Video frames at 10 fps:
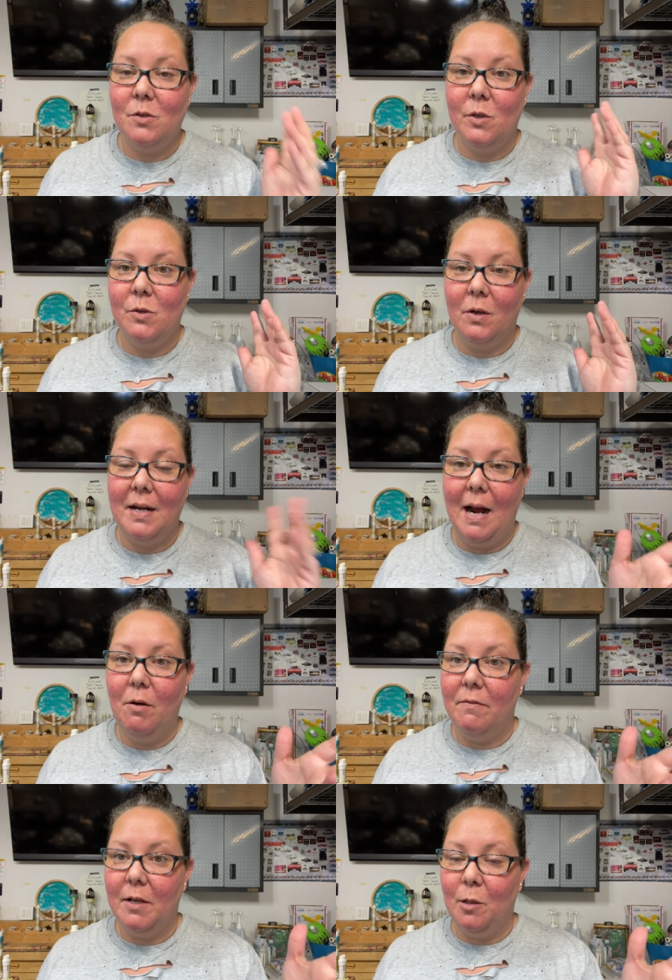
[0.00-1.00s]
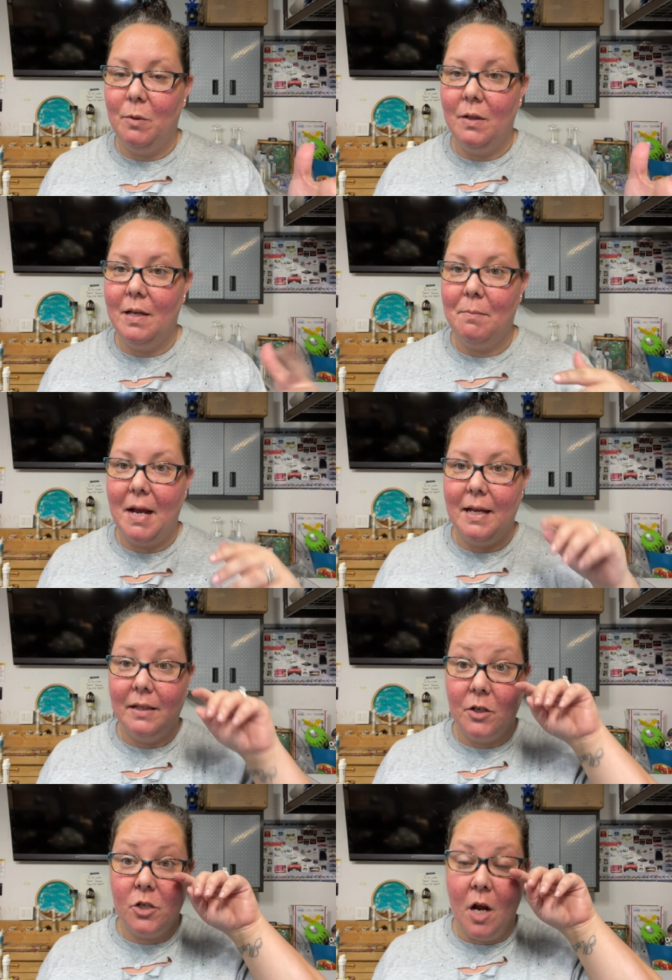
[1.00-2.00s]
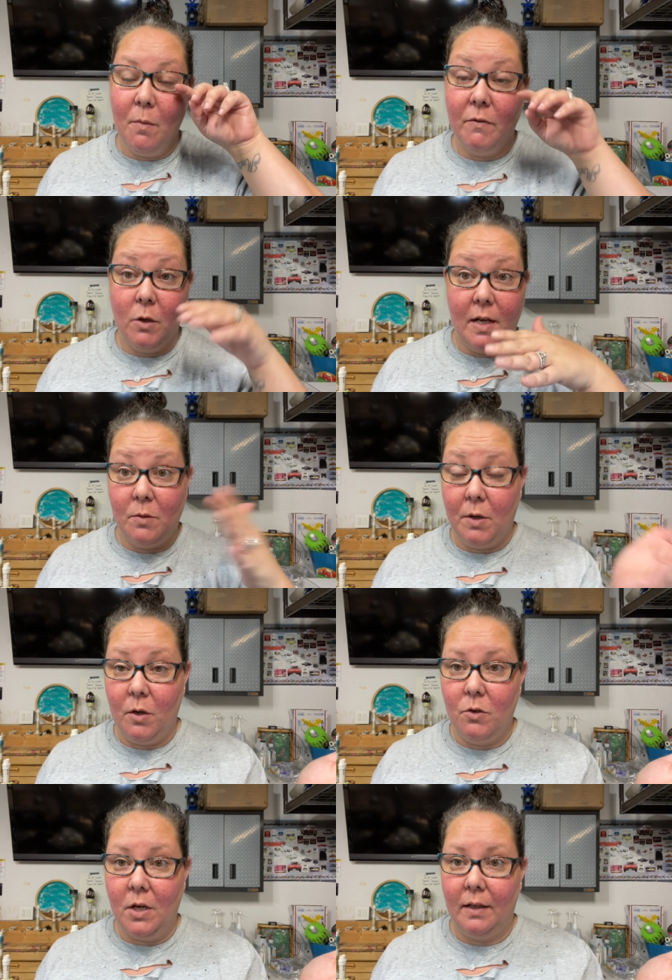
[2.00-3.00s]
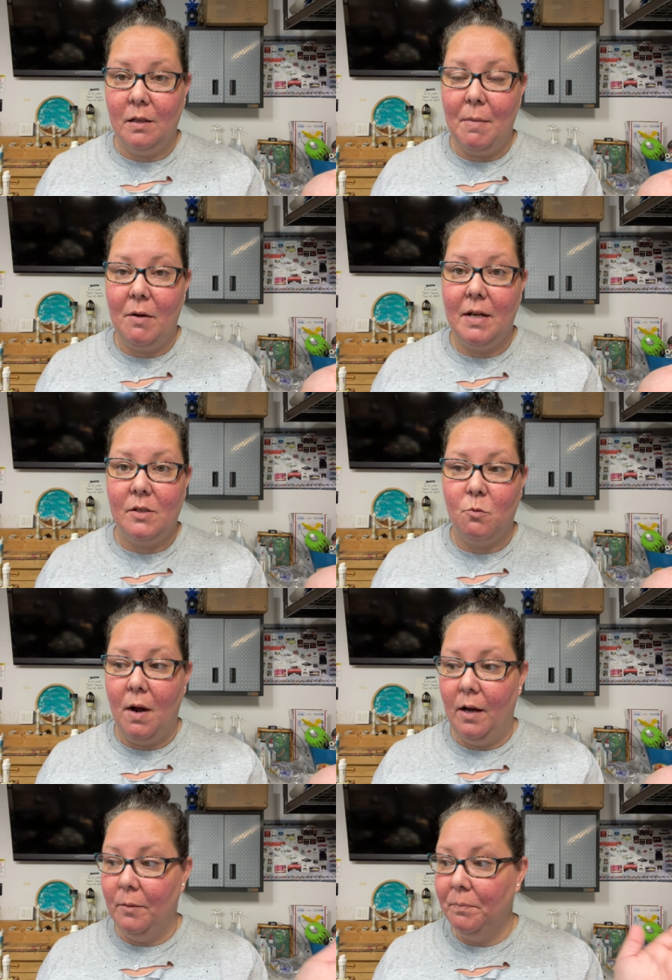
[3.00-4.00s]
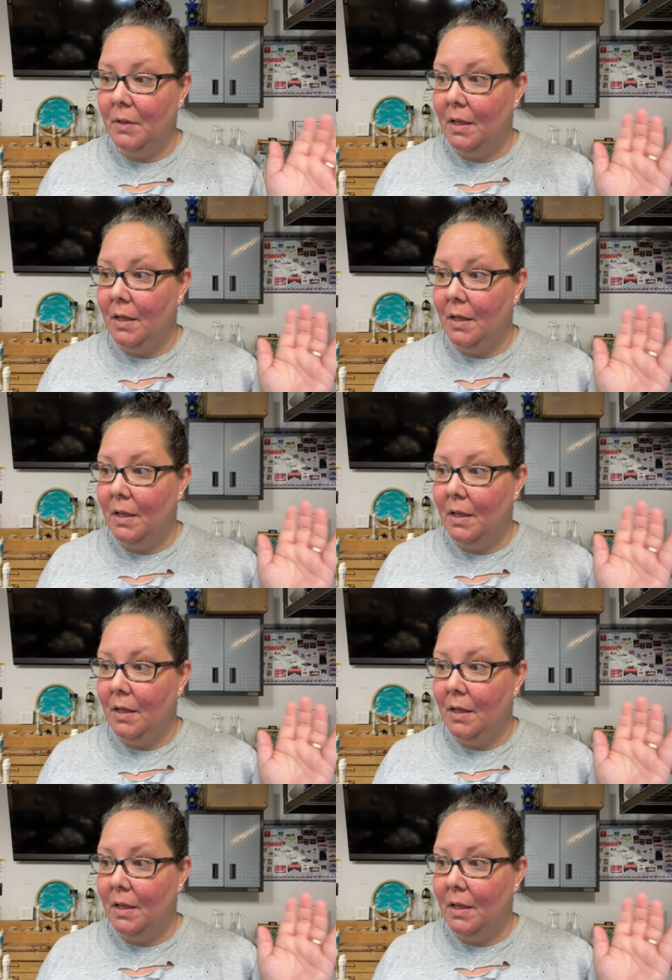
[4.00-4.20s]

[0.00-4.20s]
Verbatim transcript: Those are now available in my glitter shop if you guys want to go check them out as well.